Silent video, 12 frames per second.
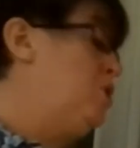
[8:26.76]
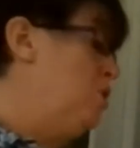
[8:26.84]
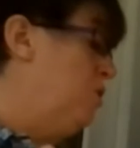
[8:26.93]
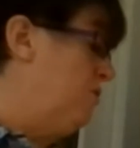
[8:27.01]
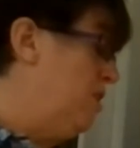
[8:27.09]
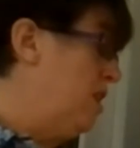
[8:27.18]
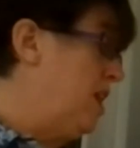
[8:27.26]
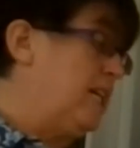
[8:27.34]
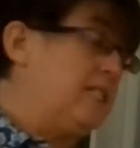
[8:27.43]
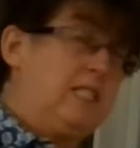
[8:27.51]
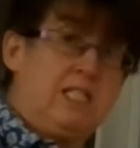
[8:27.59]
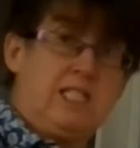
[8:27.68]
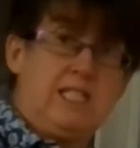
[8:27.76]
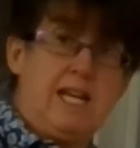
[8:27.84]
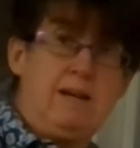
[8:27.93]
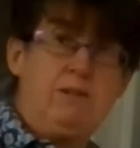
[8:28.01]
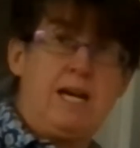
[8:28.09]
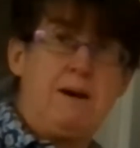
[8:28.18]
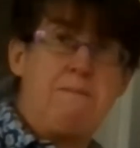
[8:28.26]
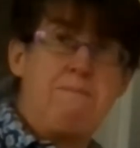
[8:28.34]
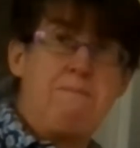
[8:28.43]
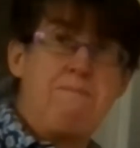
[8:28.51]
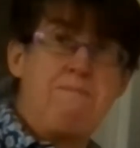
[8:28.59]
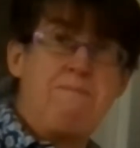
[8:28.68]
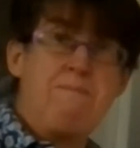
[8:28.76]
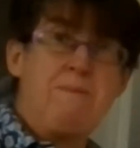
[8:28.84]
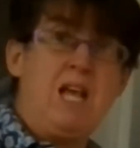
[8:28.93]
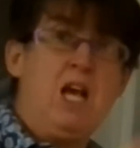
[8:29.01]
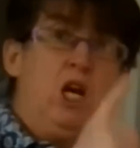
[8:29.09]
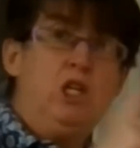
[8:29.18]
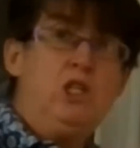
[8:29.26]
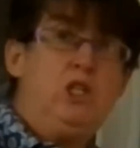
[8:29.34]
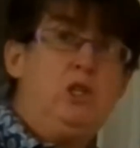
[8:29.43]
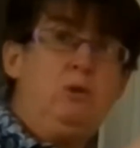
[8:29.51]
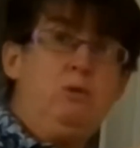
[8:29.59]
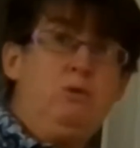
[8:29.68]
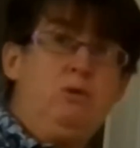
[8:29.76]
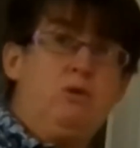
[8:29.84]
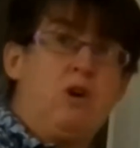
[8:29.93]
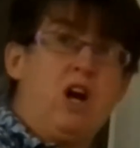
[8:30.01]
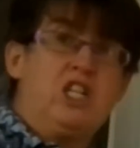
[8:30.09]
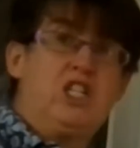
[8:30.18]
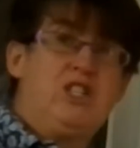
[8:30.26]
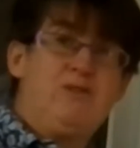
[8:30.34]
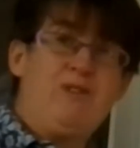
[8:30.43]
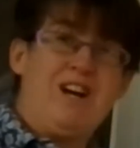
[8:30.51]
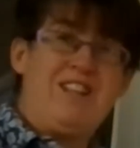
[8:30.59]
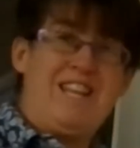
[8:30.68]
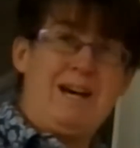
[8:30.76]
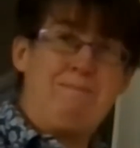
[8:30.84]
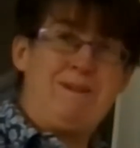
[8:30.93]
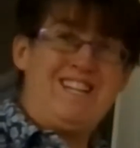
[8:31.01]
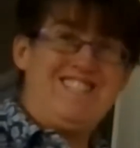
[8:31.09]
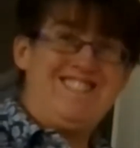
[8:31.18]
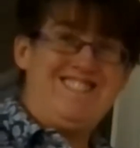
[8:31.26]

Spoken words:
your phonics to sound out. To crush. Write that bit.